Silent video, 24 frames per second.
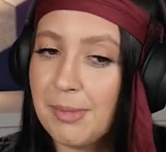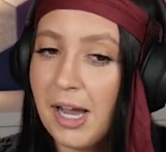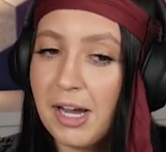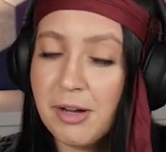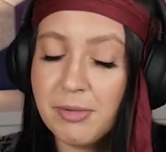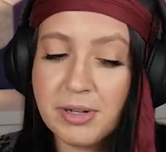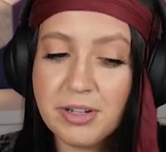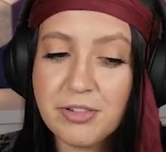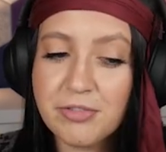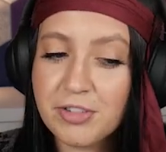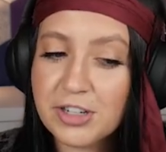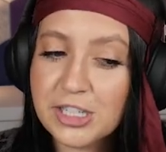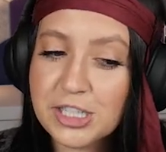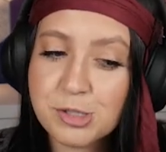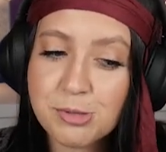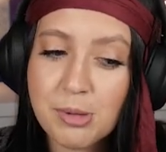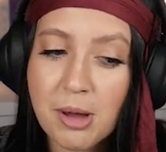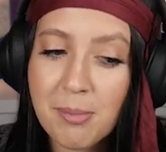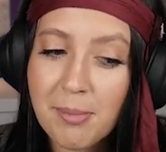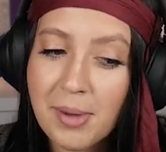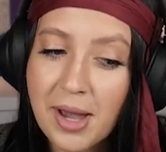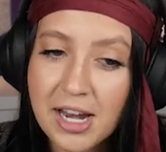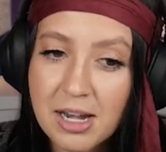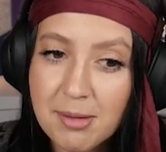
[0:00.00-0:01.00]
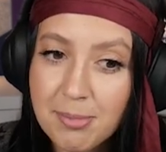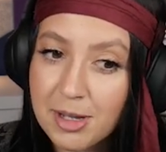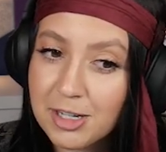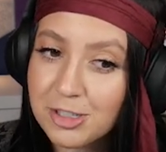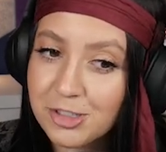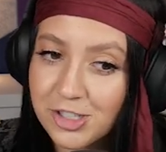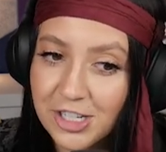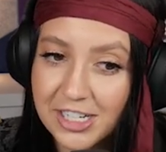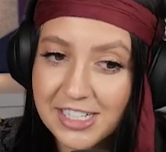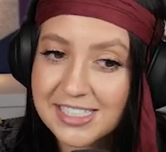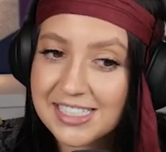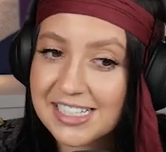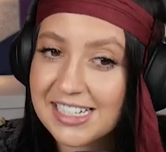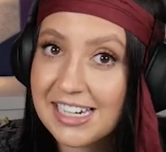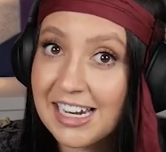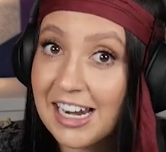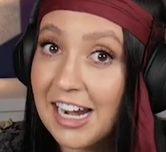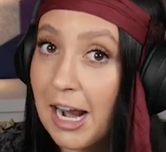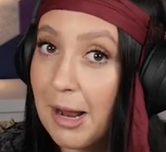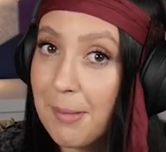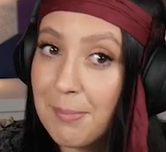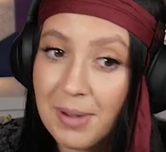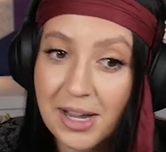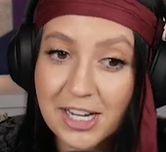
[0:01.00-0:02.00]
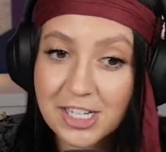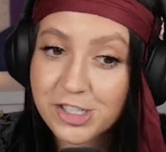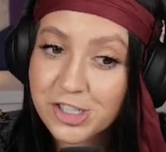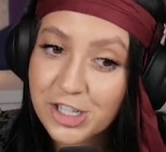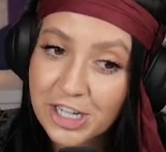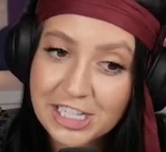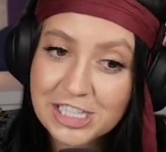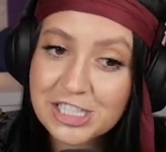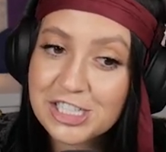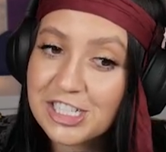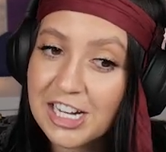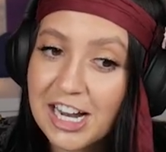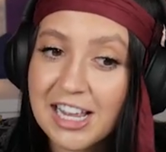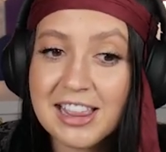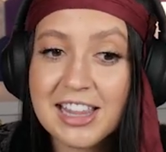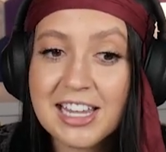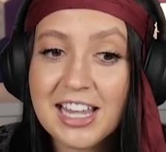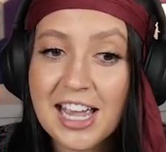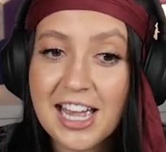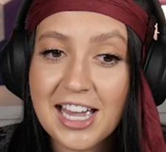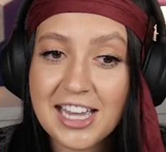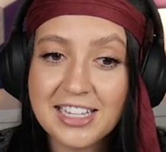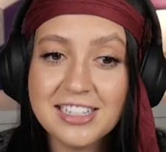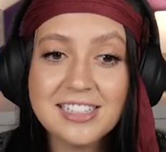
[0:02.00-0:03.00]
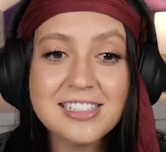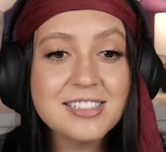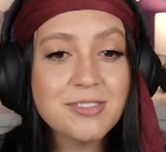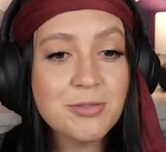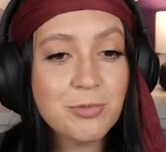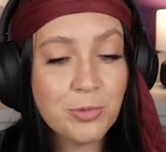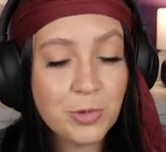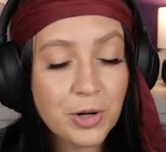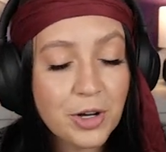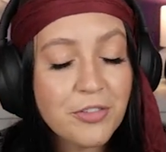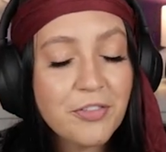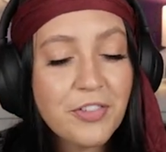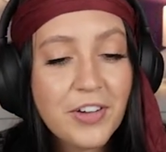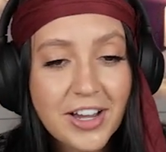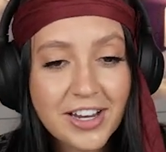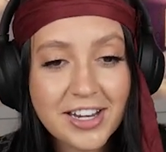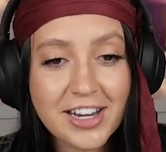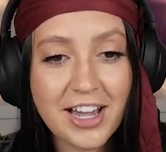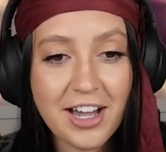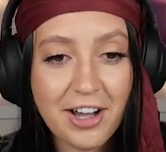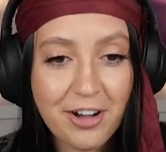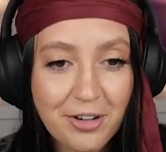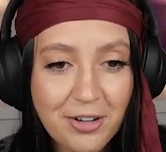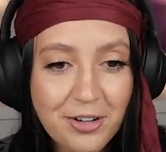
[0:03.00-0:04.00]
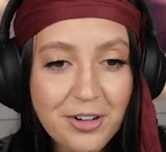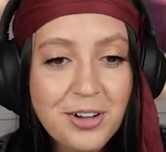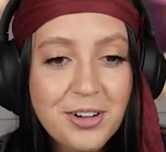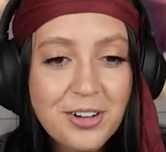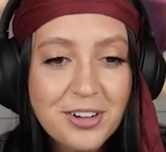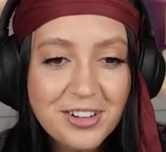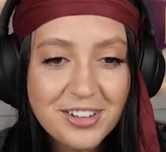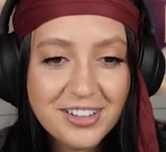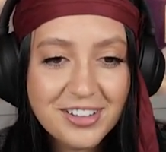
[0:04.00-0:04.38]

might refresh my mind about Jason, and I might change it at the end. We'll find out.